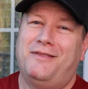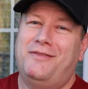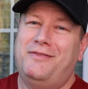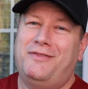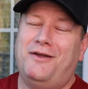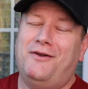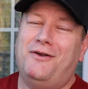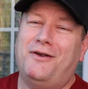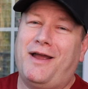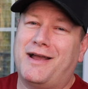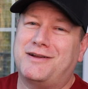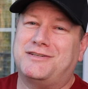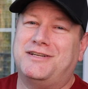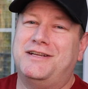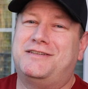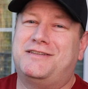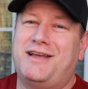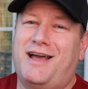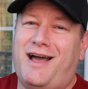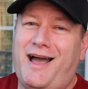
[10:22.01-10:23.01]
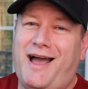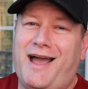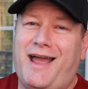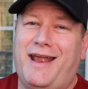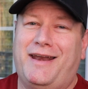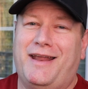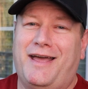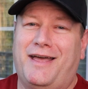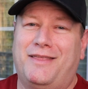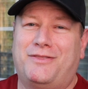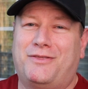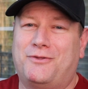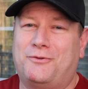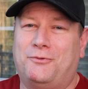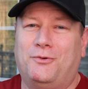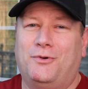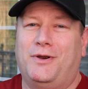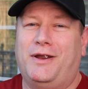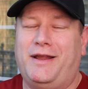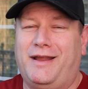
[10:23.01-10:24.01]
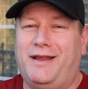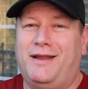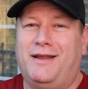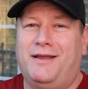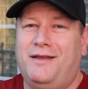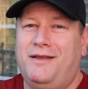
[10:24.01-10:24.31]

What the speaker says: They're actually tied at 3.